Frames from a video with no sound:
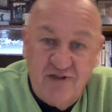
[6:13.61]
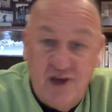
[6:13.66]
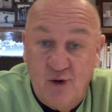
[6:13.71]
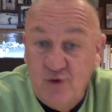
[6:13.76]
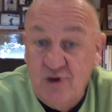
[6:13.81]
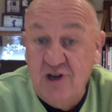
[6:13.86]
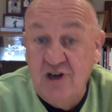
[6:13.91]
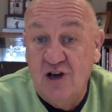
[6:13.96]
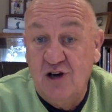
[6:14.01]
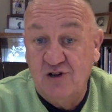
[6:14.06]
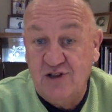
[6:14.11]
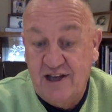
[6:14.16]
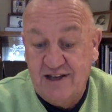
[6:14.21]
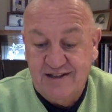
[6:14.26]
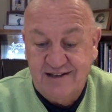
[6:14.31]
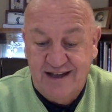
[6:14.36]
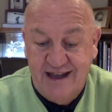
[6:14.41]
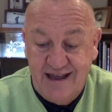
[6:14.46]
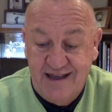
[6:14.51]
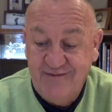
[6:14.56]
Now we know
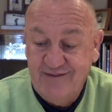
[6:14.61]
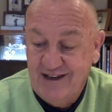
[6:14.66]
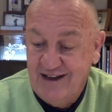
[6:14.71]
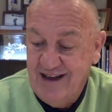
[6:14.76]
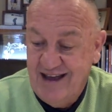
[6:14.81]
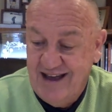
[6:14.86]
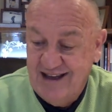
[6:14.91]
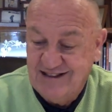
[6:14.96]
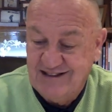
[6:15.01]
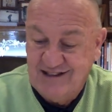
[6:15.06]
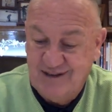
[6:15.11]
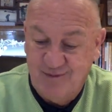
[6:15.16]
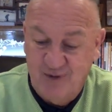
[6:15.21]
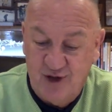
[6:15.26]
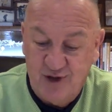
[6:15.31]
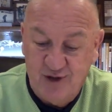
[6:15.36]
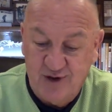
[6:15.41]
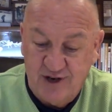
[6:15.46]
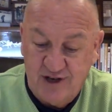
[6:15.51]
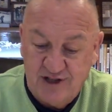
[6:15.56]
that David had some
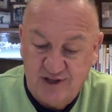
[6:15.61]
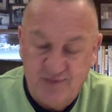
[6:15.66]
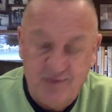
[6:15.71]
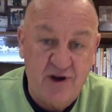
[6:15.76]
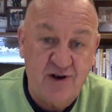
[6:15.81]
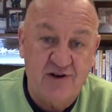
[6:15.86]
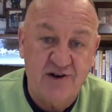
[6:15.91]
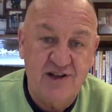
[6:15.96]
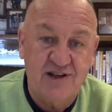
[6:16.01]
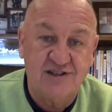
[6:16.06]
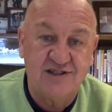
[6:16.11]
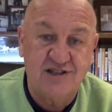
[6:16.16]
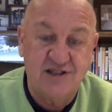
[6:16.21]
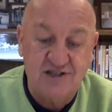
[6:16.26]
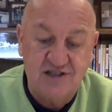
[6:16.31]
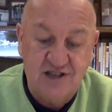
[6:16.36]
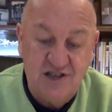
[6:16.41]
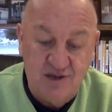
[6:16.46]
other experiences.